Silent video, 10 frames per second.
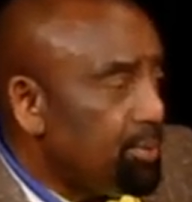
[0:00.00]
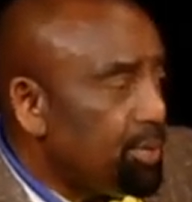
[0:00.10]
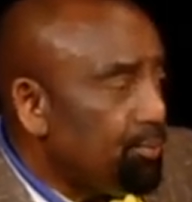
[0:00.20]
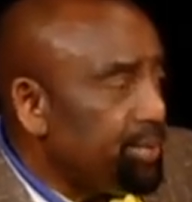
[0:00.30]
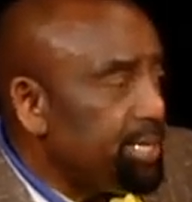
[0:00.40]

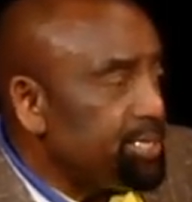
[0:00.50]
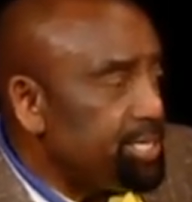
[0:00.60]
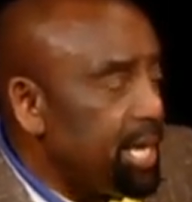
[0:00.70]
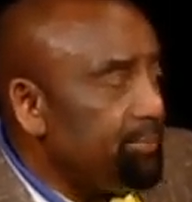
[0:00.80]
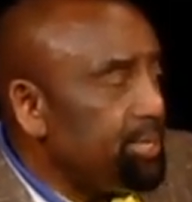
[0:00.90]
Because when they
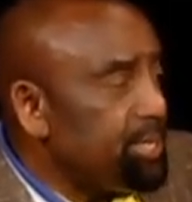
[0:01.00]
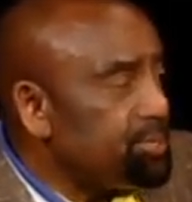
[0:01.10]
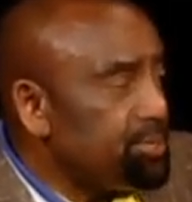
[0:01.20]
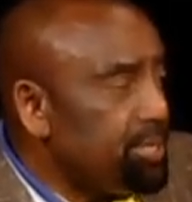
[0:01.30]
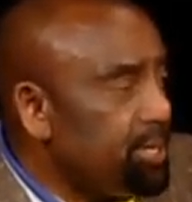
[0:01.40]
attacked me
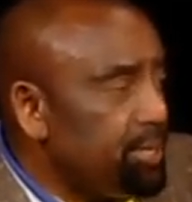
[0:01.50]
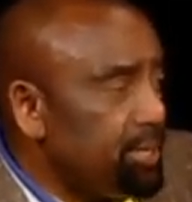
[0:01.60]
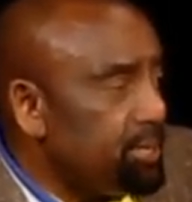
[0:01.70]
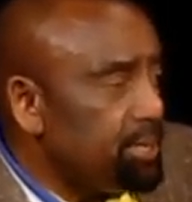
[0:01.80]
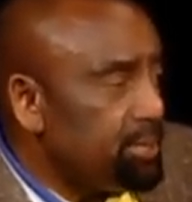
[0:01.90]

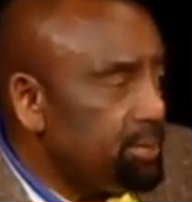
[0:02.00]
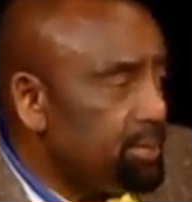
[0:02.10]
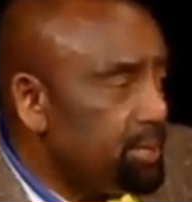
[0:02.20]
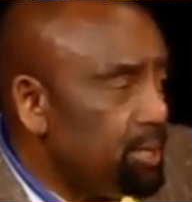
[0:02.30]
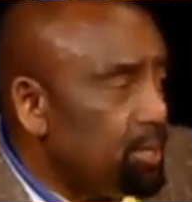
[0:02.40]
yesterday,
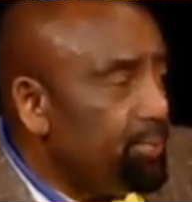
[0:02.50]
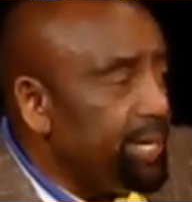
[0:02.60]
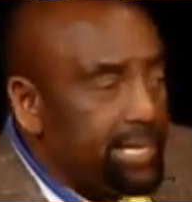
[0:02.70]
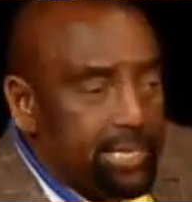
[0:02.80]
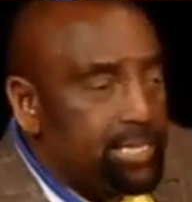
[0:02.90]

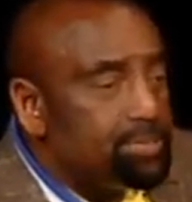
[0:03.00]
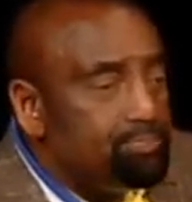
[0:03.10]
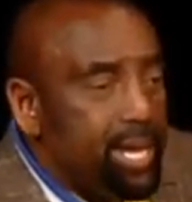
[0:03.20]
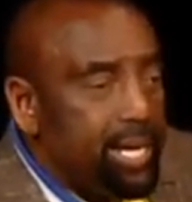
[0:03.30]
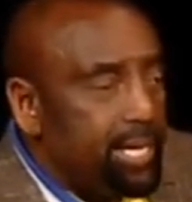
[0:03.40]
they didn't
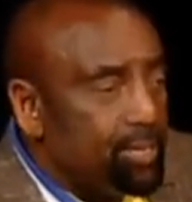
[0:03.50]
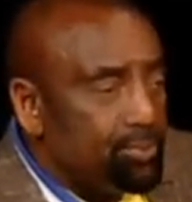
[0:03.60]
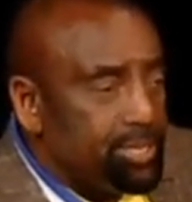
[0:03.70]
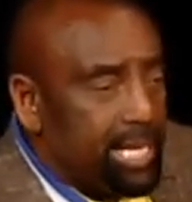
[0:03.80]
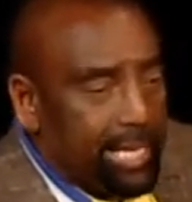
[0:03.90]
expect any
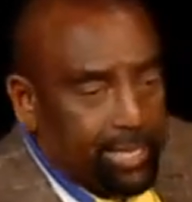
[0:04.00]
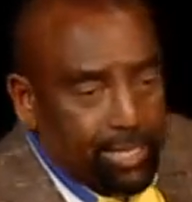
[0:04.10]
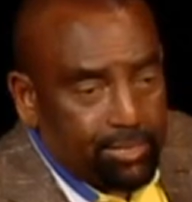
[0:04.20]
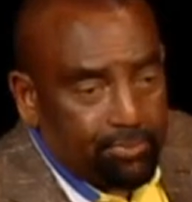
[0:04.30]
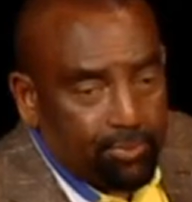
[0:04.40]

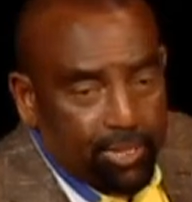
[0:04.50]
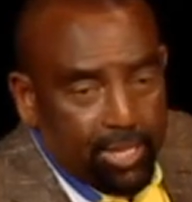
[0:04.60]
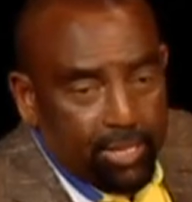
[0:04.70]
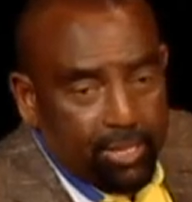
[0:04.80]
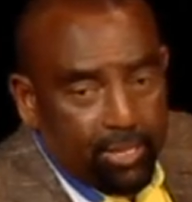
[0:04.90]
retaliation for
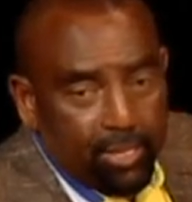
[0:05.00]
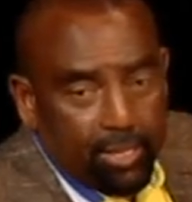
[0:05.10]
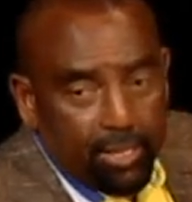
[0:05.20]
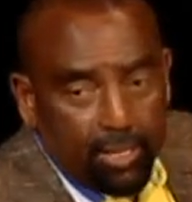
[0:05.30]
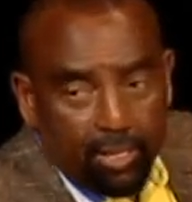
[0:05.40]
that.
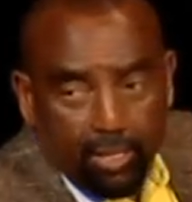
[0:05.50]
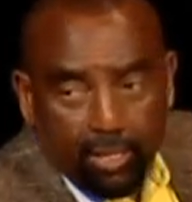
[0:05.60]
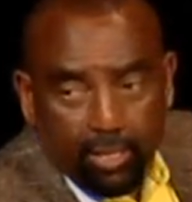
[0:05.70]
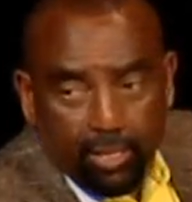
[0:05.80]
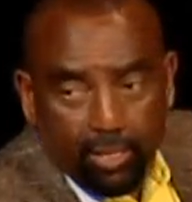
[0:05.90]

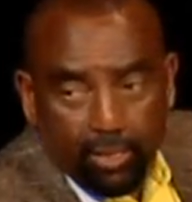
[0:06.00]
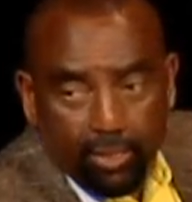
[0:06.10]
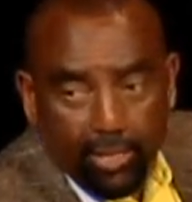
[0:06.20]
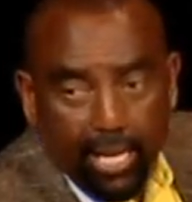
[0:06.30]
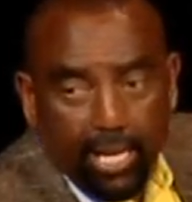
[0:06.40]

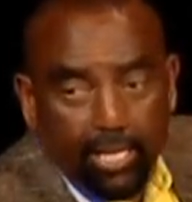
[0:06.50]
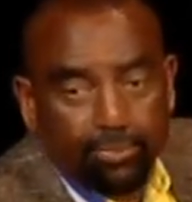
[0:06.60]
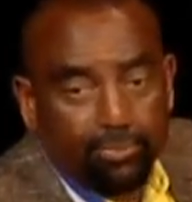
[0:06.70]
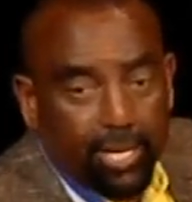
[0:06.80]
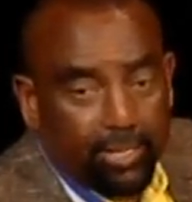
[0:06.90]
They
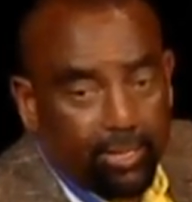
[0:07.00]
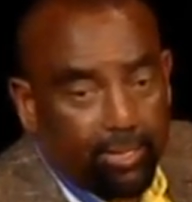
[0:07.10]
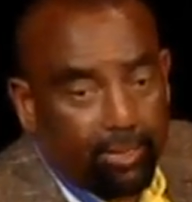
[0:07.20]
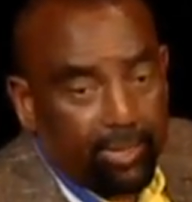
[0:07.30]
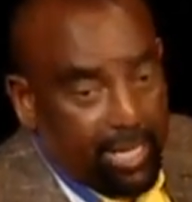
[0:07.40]
expected
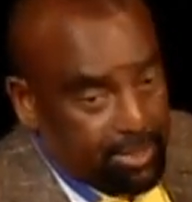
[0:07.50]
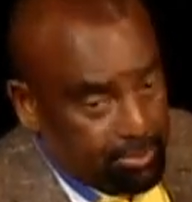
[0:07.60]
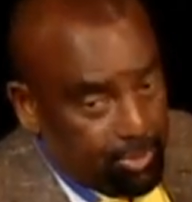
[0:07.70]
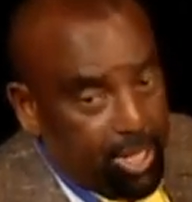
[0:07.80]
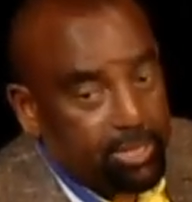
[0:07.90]
none, but I
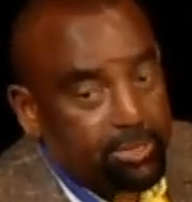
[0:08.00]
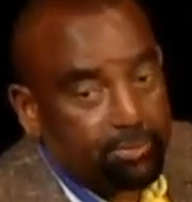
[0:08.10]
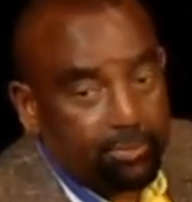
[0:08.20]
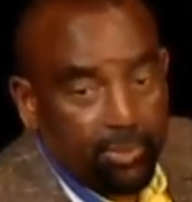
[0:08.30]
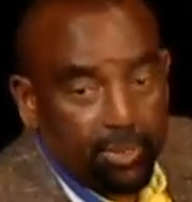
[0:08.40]
surprised
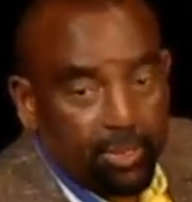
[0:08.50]
them.